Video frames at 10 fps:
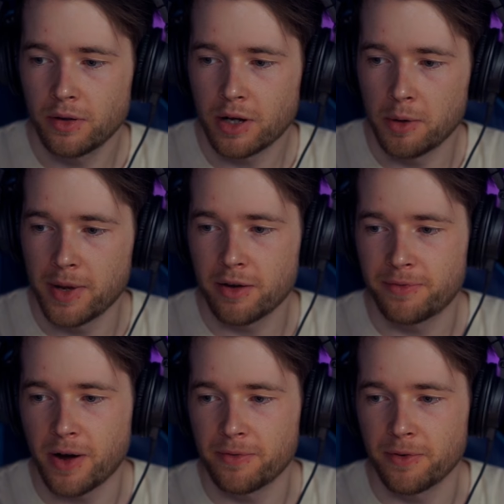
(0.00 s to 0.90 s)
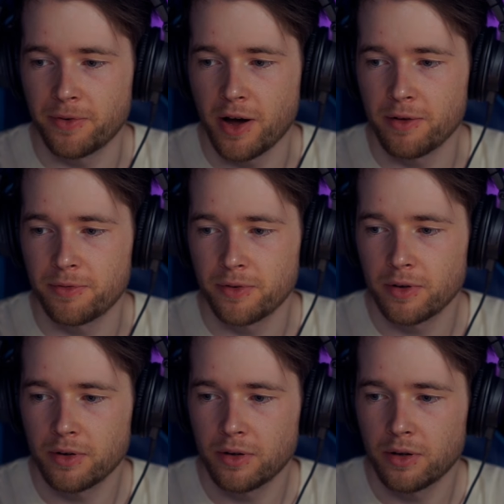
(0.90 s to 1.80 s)
Can we make a five for five?
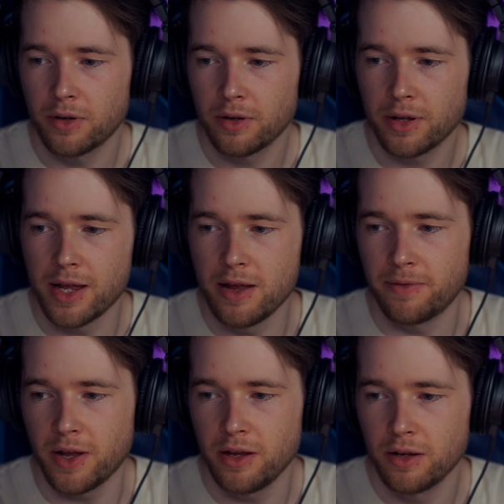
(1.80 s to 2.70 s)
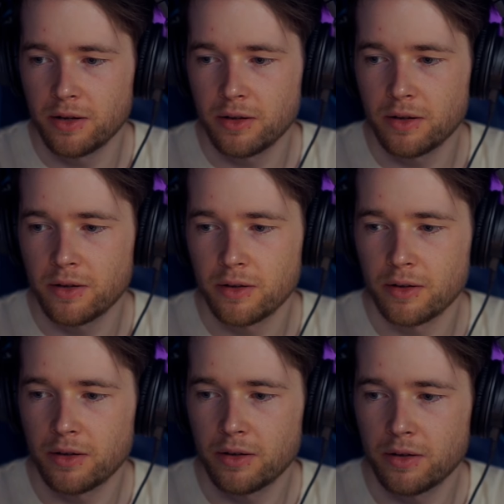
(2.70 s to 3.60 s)
Eevee.
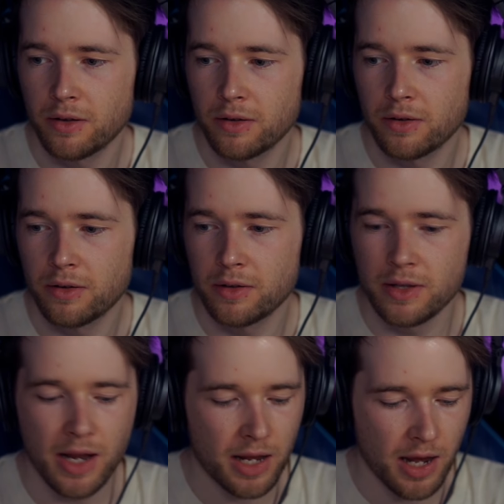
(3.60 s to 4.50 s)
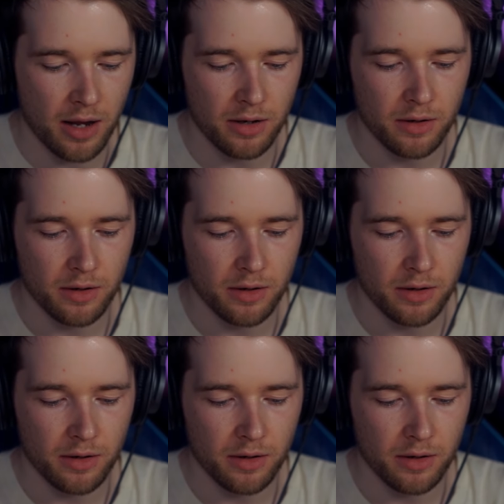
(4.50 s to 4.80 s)
Nickit.